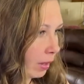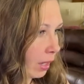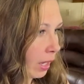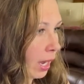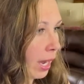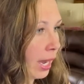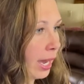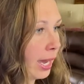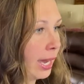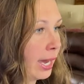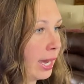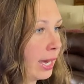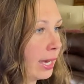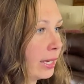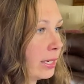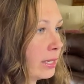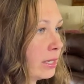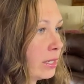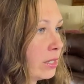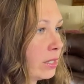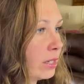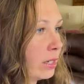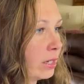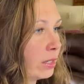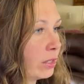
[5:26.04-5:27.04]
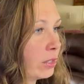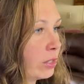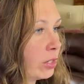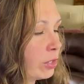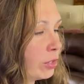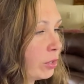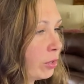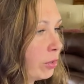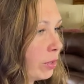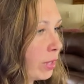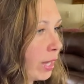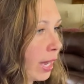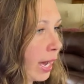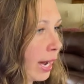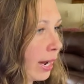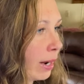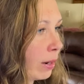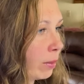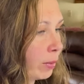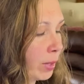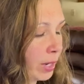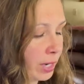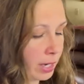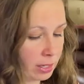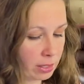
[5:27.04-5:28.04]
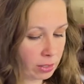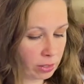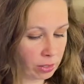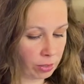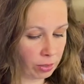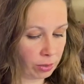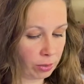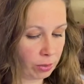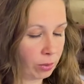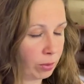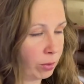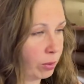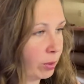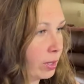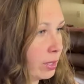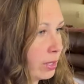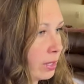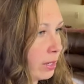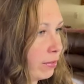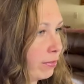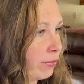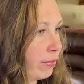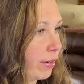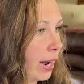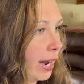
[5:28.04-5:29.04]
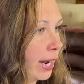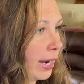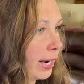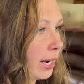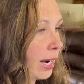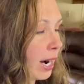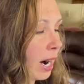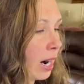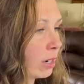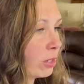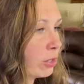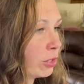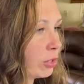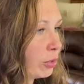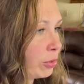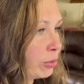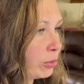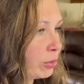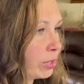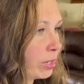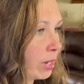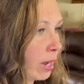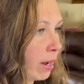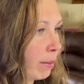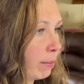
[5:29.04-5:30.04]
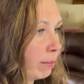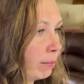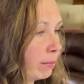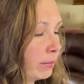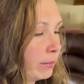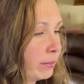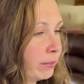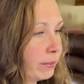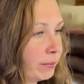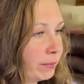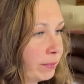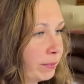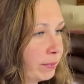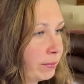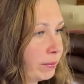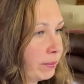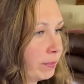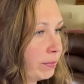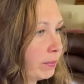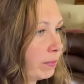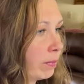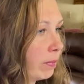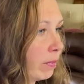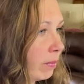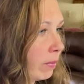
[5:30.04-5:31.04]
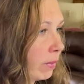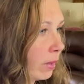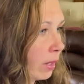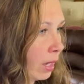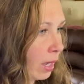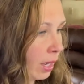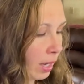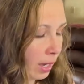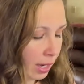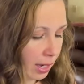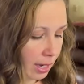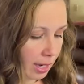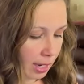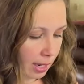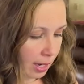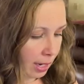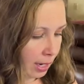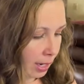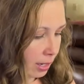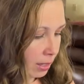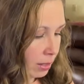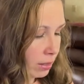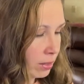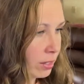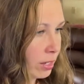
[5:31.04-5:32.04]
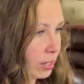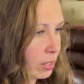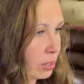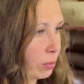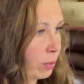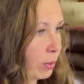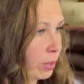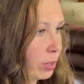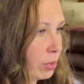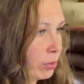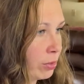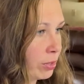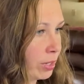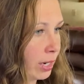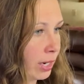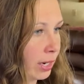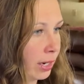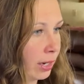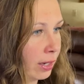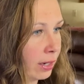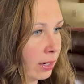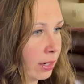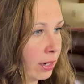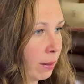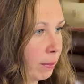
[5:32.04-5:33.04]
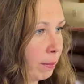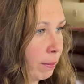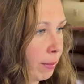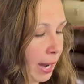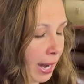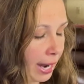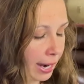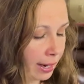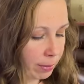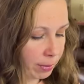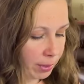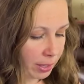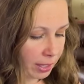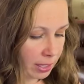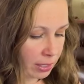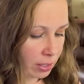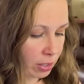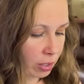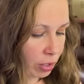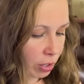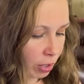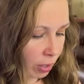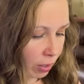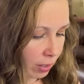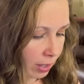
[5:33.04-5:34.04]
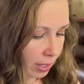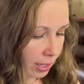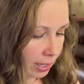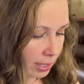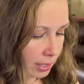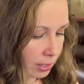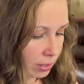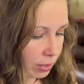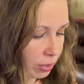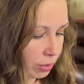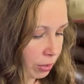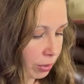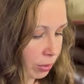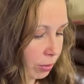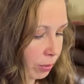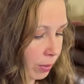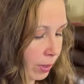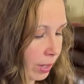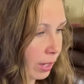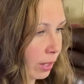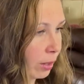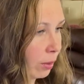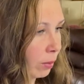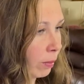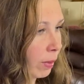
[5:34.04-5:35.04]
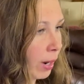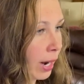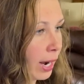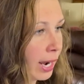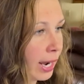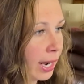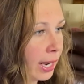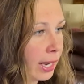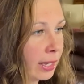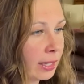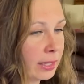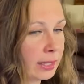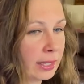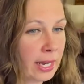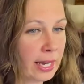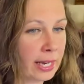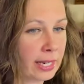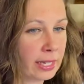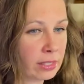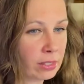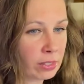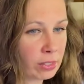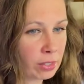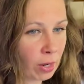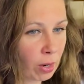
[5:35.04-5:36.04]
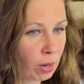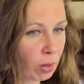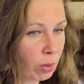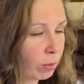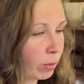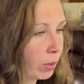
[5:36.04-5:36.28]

And to do that, we need to define our two-sum. And since we're using NumPy, we need to turn it into an array like so.